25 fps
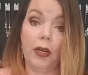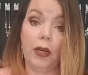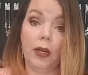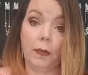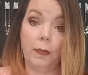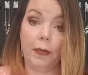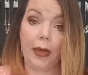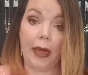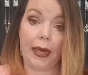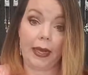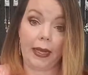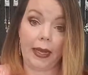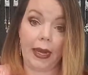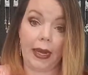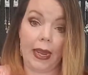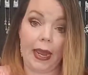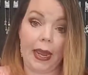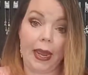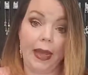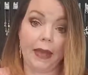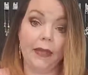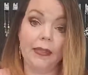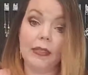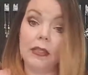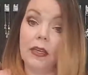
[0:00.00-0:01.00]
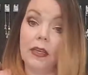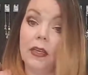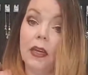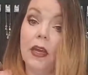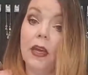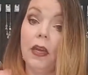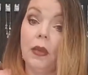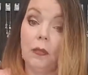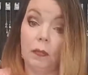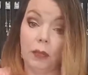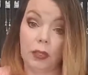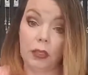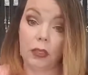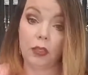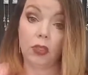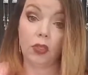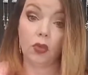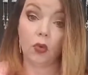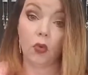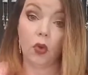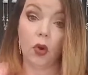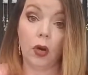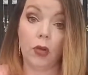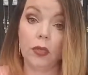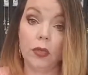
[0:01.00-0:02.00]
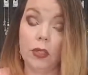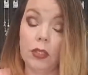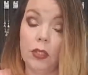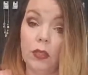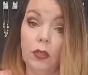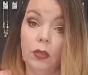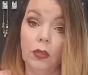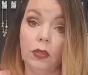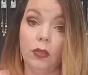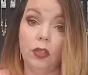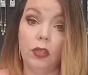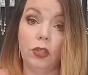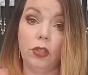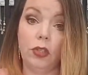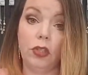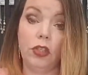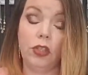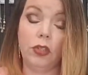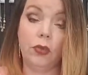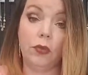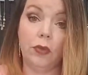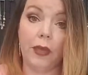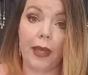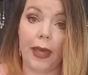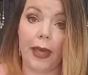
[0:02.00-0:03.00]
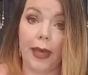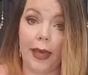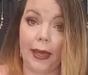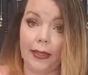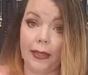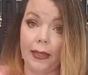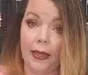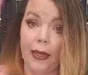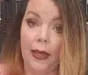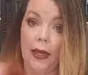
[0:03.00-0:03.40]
come back and ask, be sure to do that.